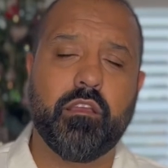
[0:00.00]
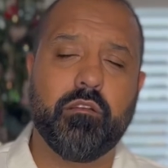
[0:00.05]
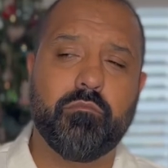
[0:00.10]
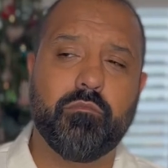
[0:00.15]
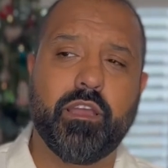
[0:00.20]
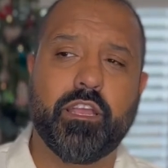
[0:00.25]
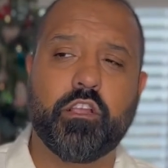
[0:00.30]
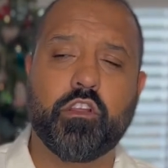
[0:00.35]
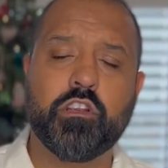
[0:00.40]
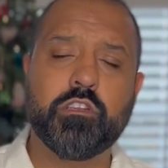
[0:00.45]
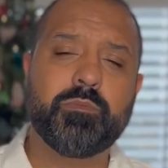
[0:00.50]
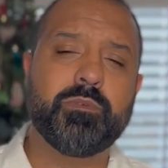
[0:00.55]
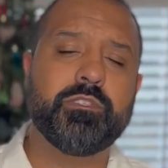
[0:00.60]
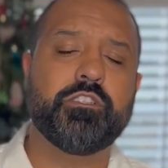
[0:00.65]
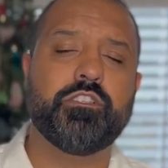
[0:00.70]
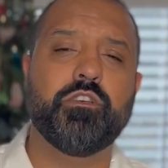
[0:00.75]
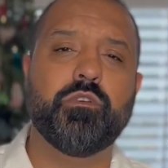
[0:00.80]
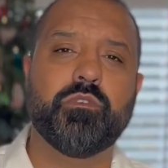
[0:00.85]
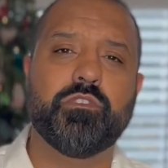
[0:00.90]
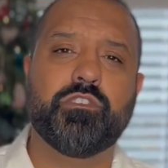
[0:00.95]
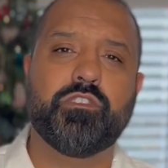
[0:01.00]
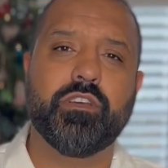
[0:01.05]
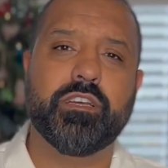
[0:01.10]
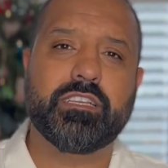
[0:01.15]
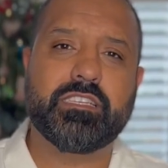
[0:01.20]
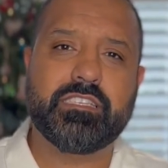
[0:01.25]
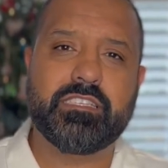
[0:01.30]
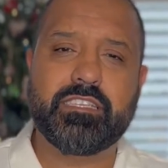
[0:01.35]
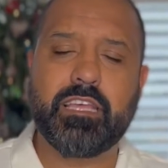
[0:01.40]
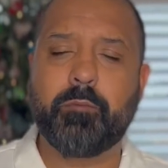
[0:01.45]
encouragement to you is to
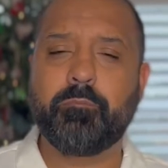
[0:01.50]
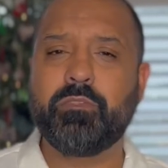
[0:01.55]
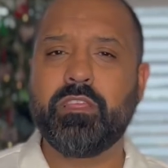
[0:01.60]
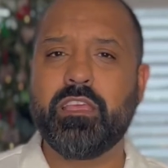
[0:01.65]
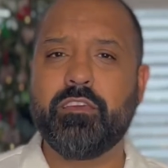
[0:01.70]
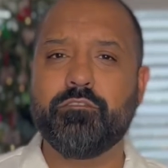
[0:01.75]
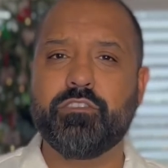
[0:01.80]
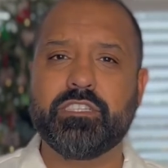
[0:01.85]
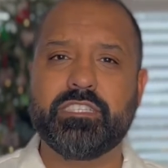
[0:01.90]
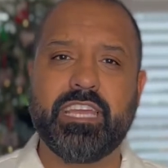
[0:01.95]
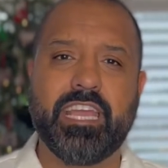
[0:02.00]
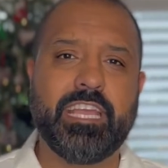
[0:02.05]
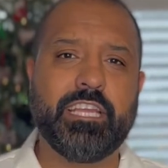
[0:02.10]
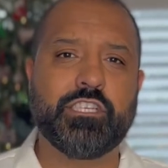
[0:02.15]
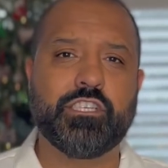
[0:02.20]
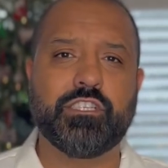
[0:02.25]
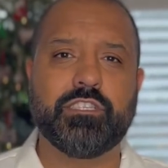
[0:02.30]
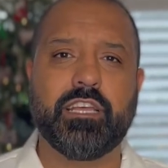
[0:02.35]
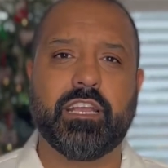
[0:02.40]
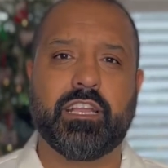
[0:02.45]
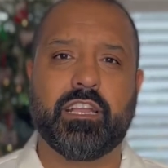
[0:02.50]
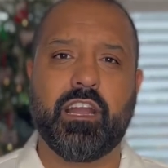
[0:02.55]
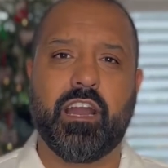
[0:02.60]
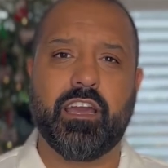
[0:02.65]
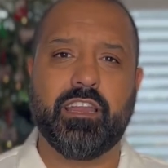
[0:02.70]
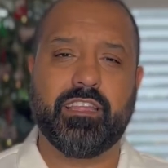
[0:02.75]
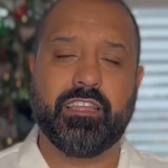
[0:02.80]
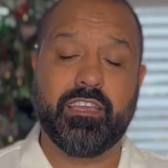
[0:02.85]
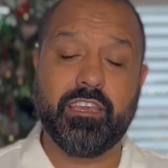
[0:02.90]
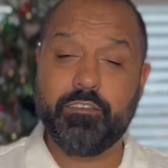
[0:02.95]
accept the invitation that
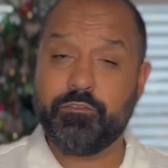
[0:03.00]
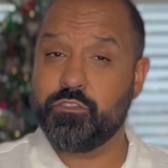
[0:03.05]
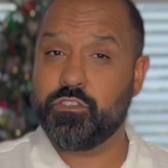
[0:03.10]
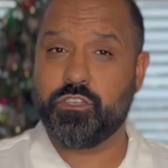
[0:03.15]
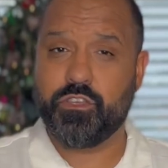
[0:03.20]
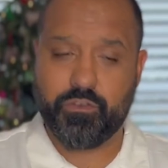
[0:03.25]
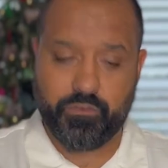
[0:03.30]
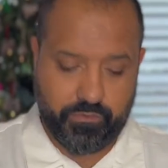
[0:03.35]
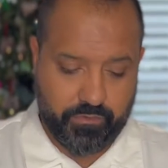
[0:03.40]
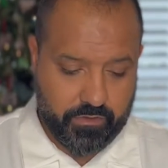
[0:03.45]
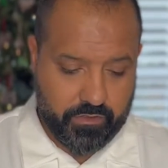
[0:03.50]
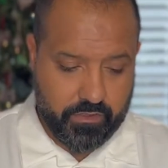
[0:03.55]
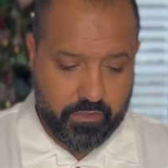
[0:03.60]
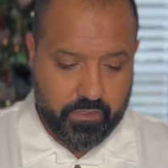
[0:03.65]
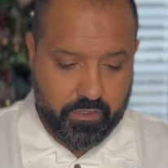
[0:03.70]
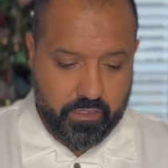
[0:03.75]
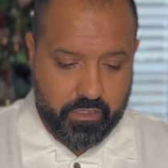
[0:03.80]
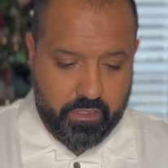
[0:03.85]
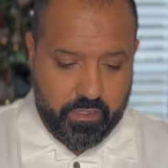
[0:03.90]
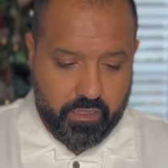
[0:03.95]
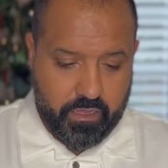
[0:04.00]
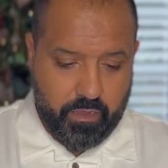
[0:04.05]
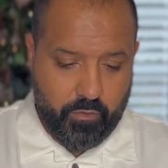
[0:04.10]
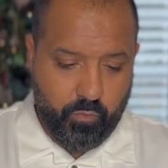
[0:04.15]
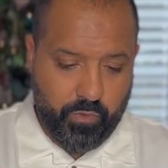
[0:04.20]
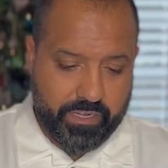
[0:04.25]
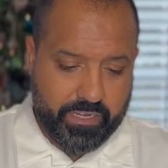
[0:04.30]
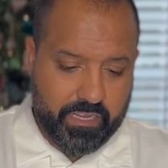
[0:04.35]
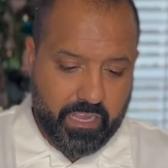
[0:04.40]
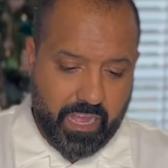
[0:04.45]
God gives you.
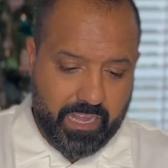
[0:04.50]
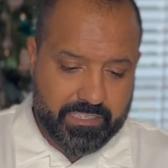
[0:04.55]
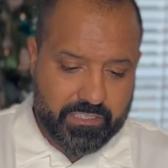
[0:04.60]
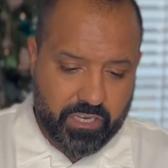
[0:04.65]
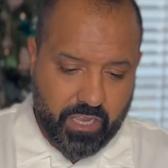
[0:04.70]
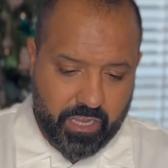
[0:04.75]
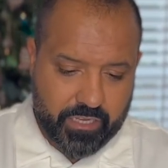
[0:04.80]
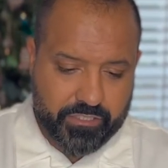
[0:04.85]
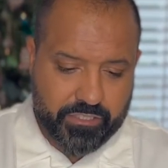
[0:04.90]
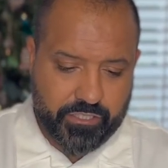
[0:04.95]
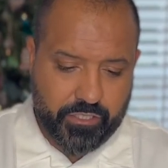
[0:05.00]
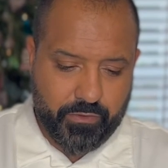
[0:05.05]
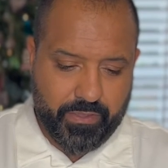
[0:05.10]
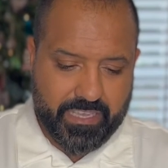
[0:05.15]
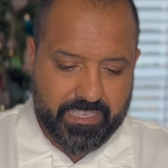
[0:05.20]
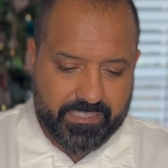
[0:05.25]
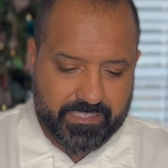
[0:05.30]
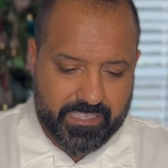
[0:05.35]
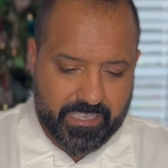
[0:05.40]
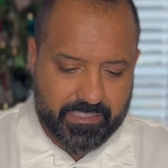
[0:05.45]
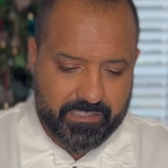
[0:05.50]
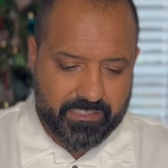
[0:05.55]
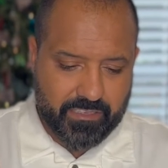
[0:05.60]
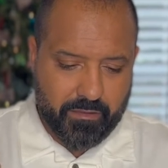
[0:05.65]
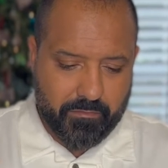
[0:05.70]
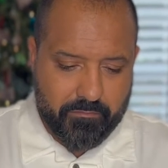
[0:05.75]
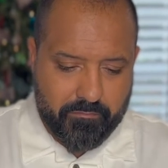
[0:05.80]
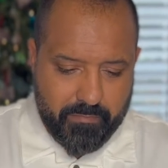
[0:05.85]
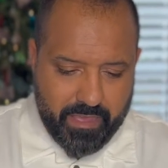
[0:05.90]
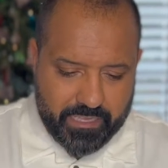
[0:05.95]
When God talks to you, he sends a
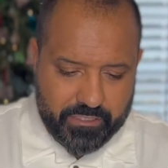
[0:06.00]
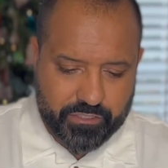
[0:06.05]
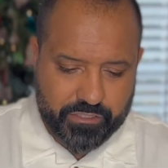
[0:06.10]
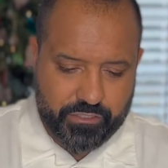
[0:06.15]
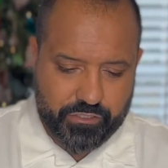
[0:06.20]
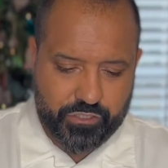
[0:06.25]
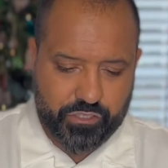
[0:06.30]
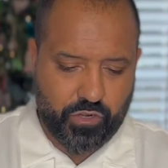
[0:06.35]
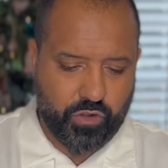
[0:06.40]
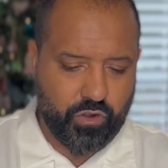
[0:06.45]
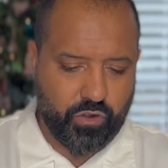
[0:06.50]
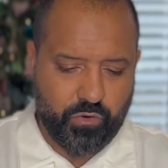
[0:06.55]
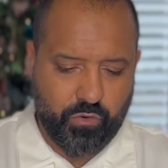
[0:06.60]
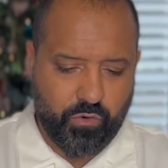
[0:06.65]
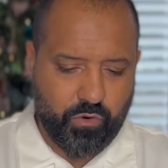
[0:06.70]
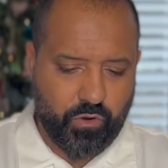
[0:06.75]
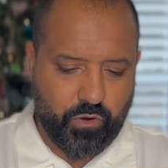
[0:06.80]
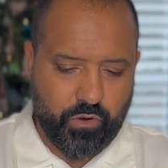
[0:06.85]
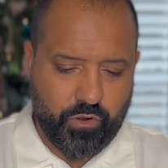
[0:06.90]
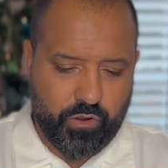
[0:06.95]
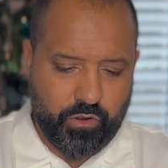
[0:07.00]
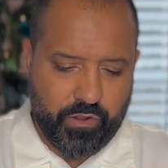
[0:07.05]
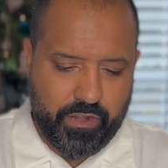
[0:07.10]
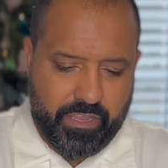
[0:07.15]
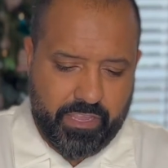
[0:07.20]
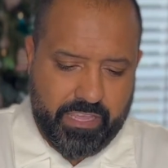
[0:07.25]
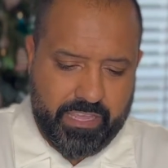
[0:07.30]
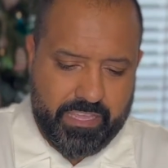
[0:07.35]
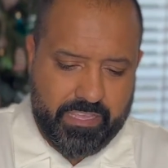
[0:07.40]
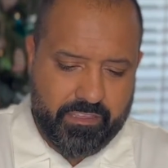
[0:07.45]
messenger or
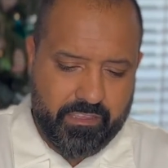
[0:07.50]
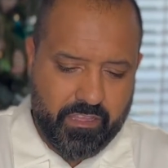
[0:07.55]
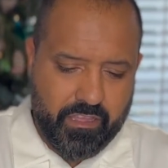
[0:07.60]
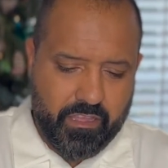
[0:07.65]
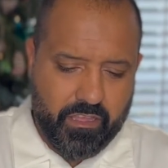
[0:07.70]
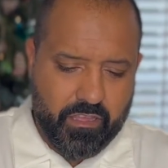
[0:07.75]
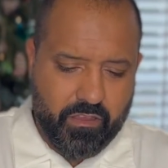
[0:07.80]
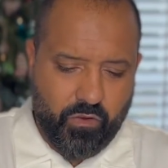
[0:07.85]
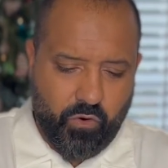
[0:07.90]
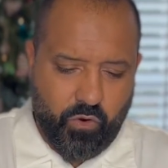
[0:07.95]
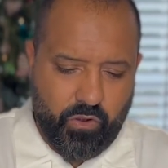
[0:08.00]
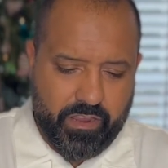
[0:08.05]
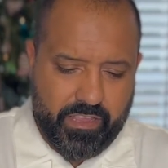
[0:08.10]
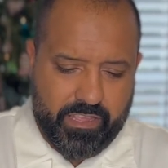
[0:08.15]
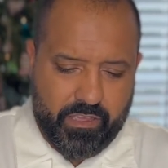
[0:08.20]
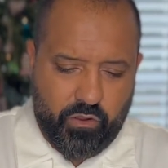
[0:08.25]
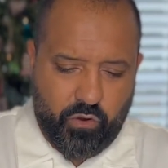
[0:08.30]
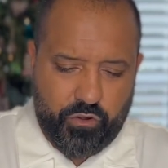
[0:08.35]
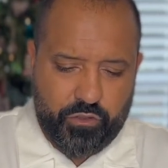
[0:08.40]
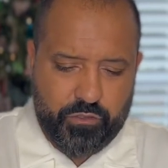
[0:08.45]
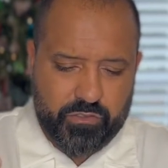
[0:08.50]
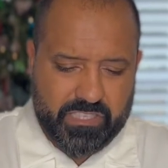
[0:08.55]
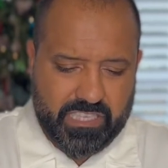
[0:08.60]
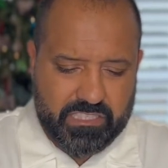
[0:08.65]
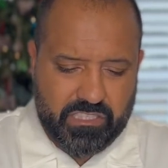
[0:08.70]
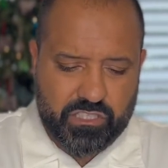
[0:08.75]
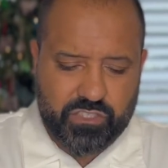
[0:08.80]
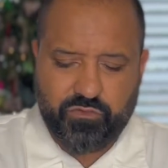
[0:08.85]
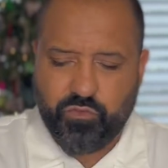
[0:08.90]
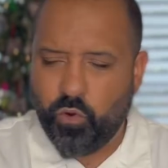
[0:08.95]
you sense
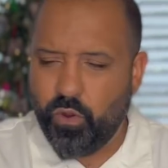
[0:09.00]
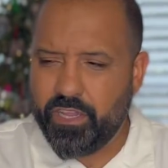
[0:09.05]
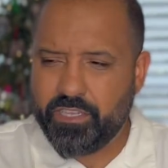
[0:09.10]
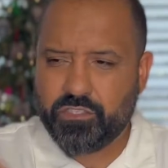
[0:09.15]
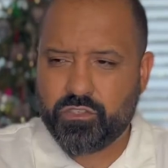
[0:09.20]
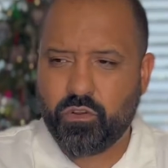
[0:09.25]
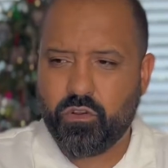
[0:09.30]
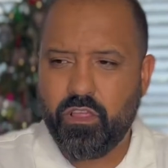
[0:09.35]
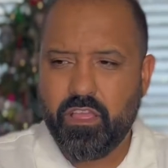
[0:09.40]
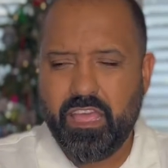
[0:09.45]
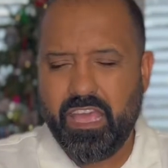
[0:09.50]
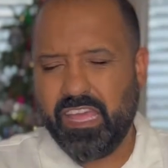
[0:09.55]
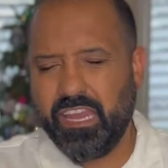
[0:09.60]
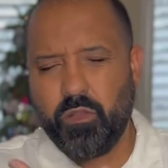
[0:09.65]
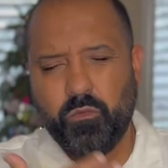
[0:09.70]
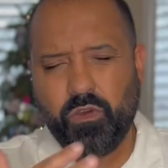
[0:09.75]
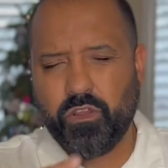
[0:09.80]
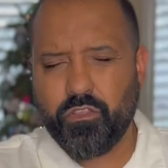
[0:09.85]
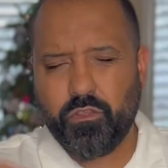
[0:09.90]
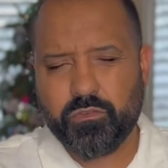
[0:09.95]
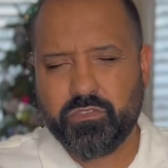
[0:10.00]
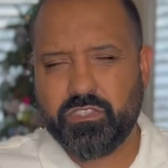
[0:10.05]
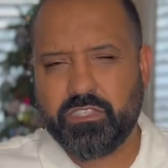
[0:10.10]
his voice or any one of those